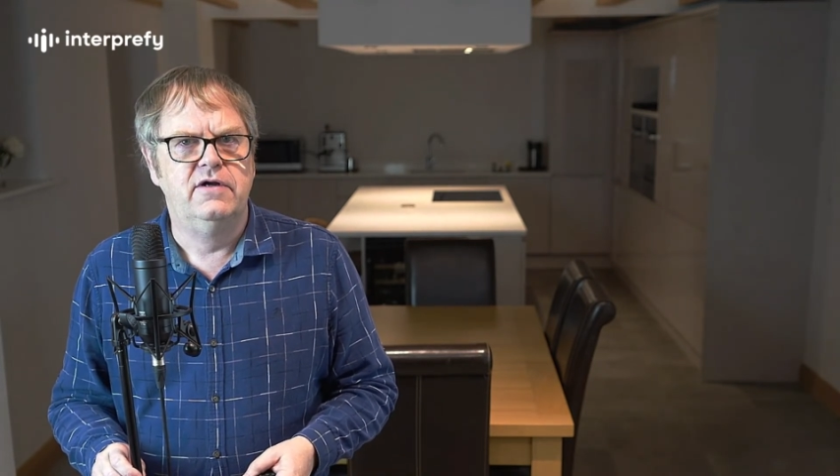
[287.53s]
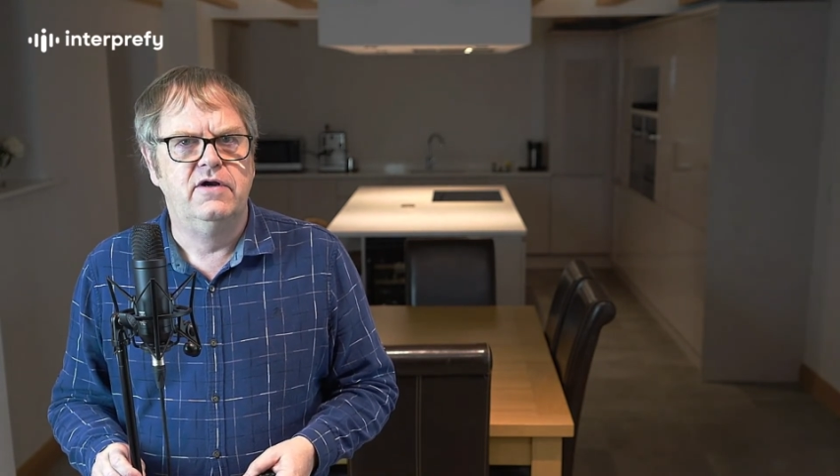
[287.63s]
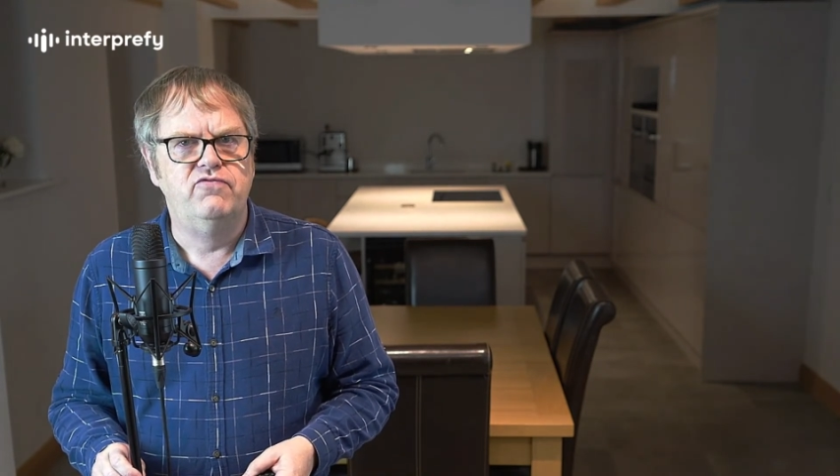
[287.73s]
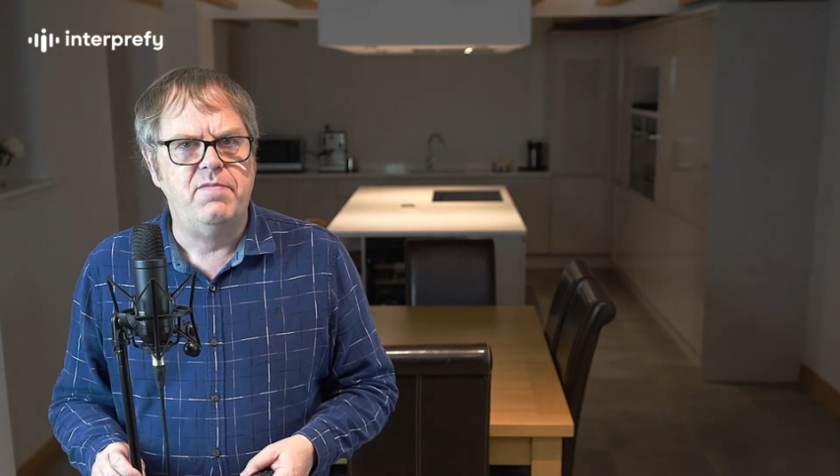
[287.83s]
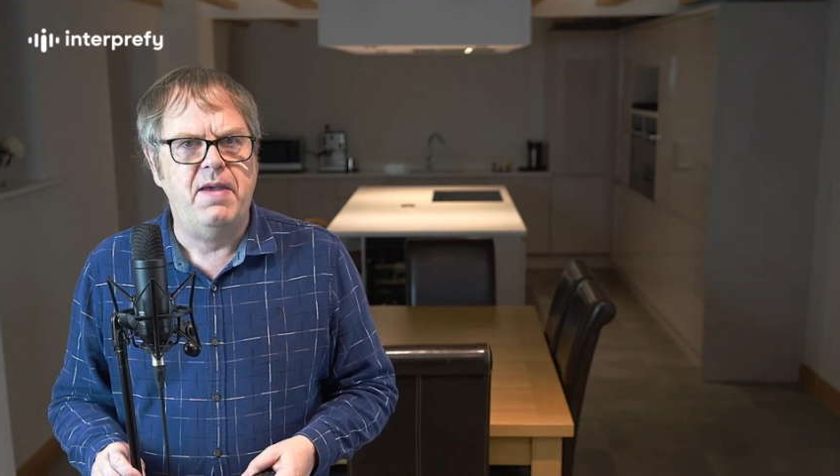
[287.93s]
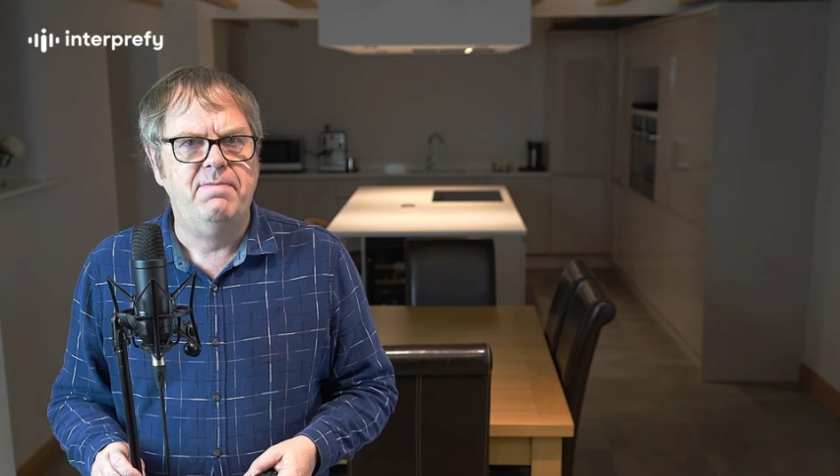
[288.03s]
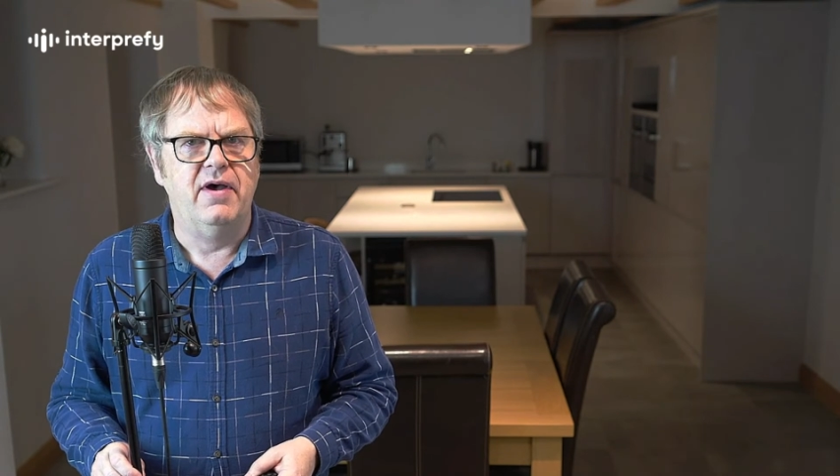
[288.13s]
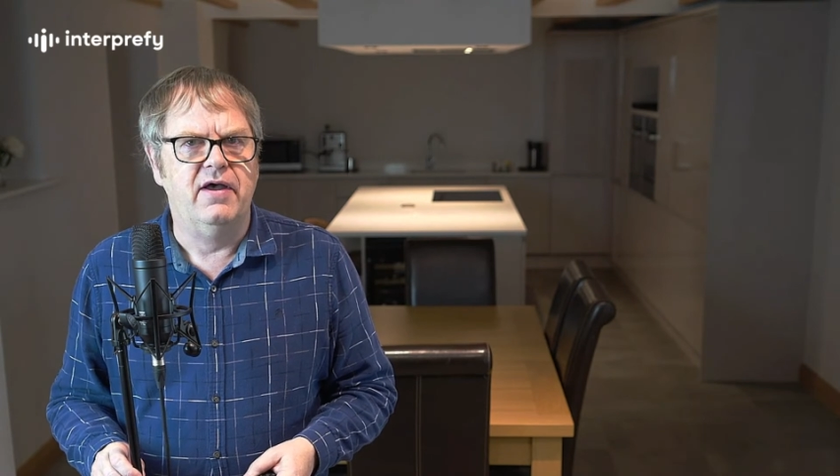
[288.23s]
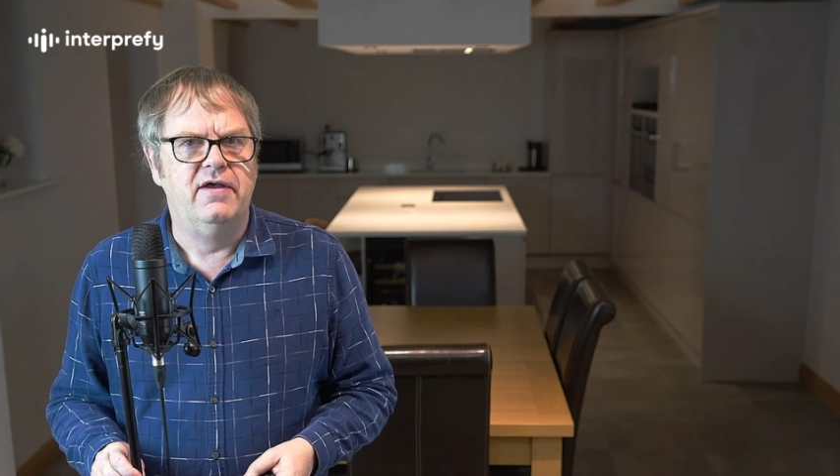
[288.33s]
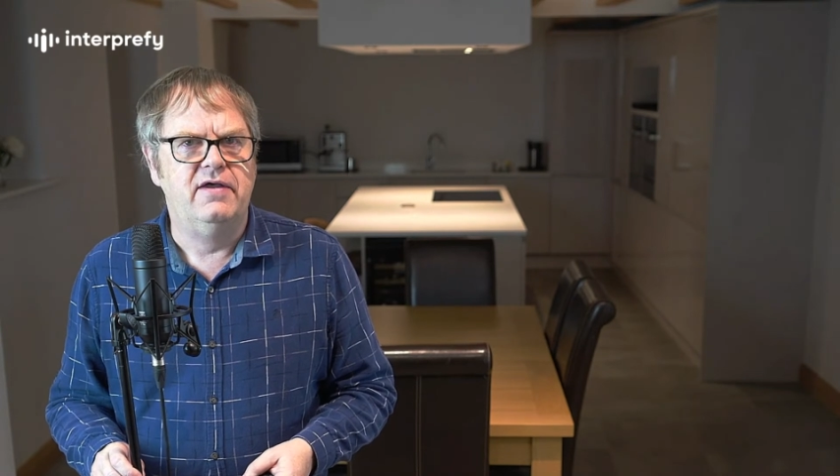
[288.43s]

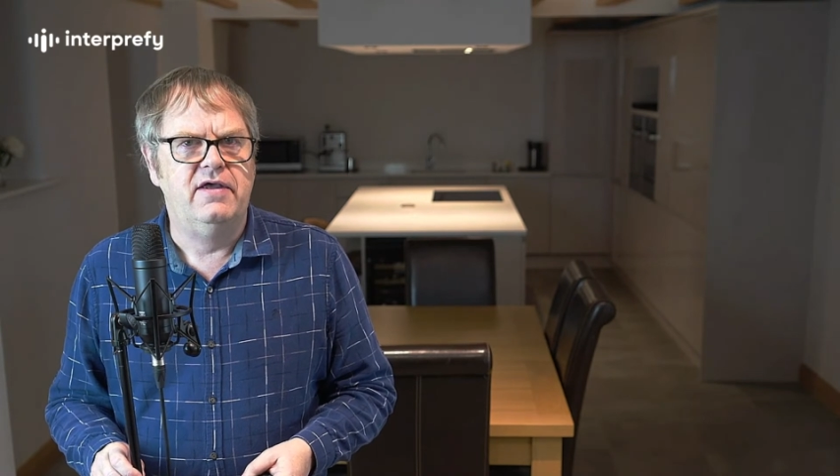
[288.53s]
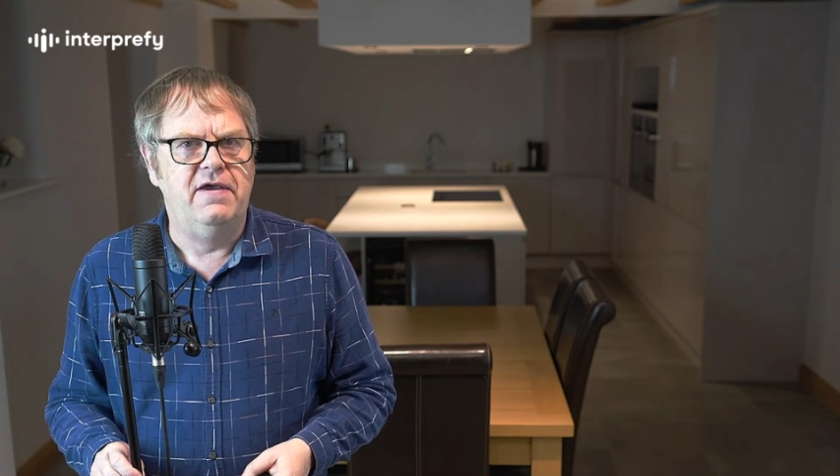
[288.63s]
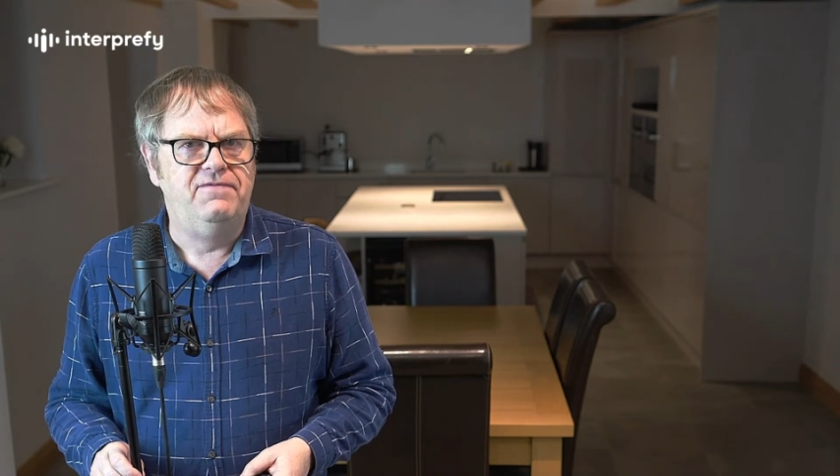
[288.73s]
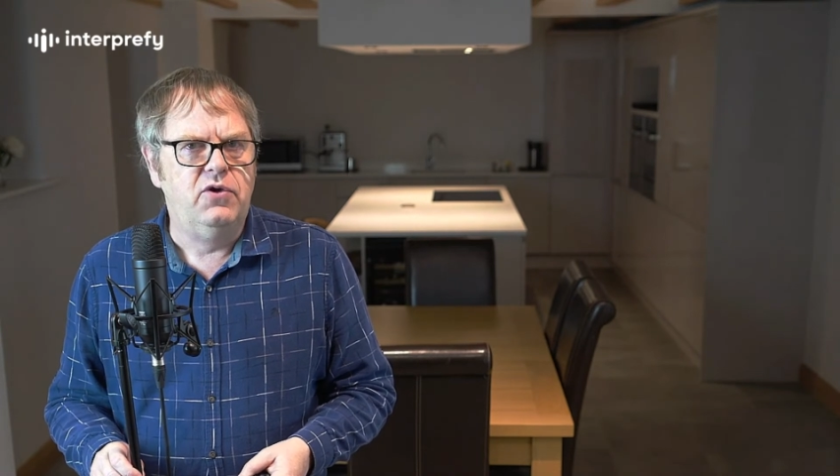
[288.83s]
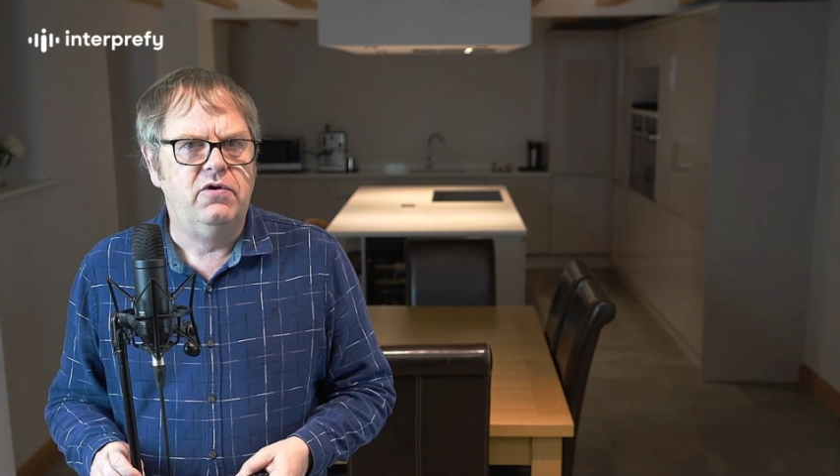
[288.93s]
Remember, if you